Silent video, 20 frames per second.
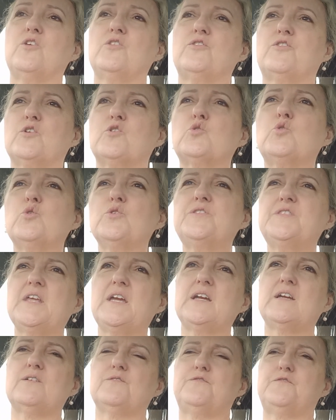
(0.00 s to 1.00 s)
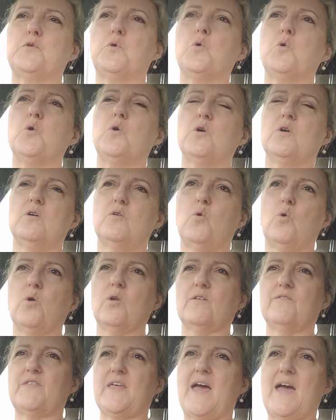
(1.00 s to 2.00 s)
the good thing for
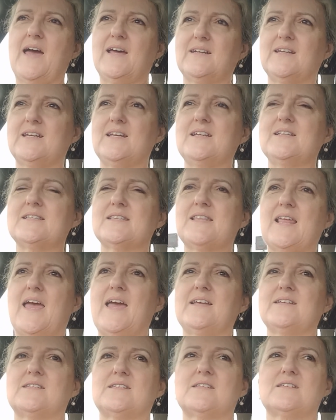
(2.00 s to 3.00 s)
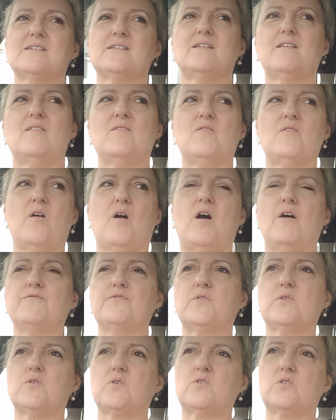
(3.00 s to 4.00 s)
all of that is that
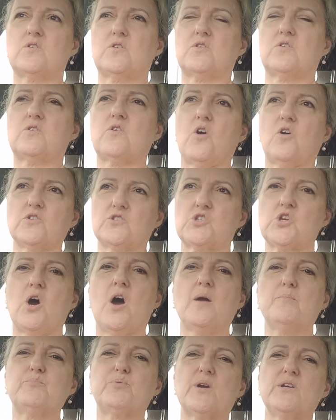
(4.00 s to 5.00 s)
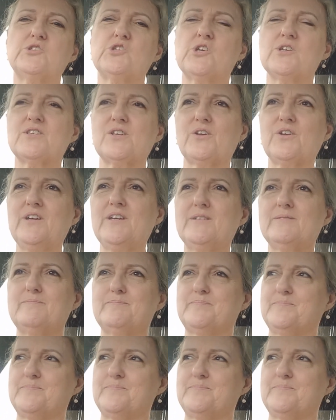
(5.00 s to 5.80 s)
I've got time pressures on it,